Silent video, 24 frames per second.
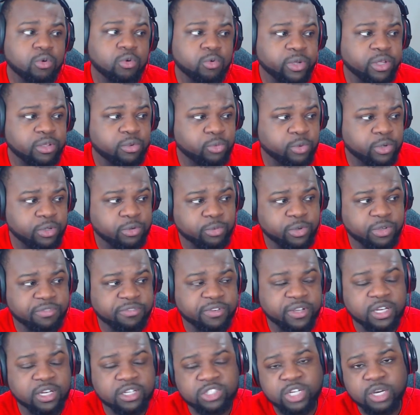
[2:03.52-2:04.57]
we, we, we
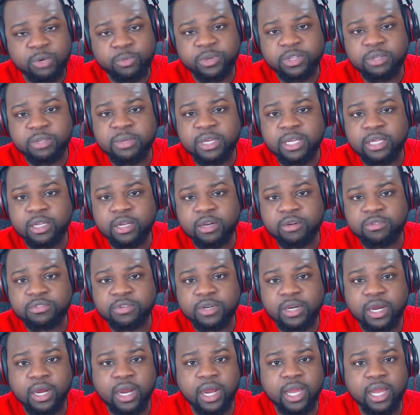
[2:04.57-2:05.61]
finish up with Meat Loaf.
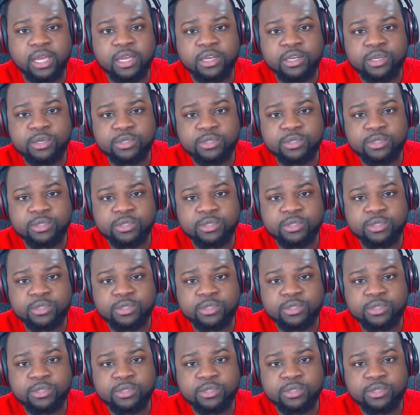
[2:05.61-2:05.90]
All right.